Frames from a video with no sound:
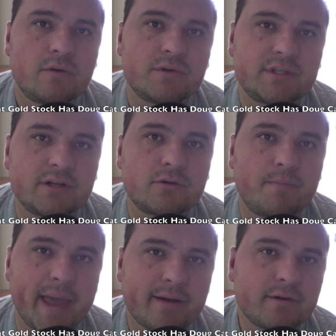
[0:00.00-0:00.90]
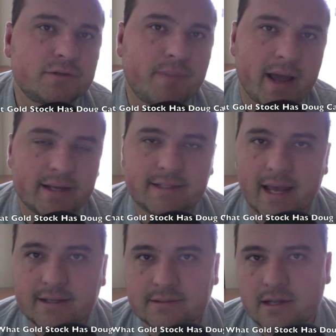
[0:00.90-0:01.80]
Were central bankers buying
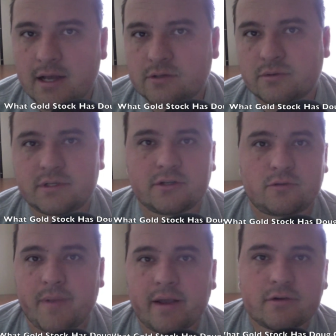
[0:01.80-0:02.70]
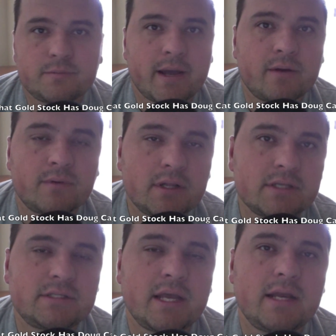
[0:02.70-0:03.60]
tech stocks? Were central bankers buying real
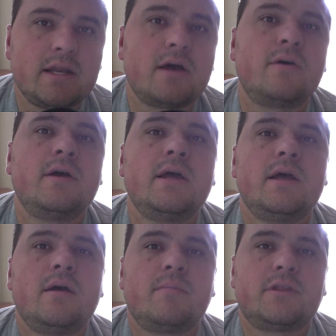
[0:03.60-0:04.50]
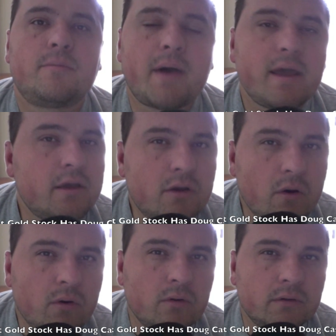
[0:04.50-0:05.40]
estate? No, but they're buying
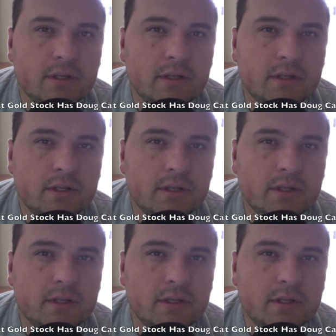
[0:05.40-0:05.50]
gold.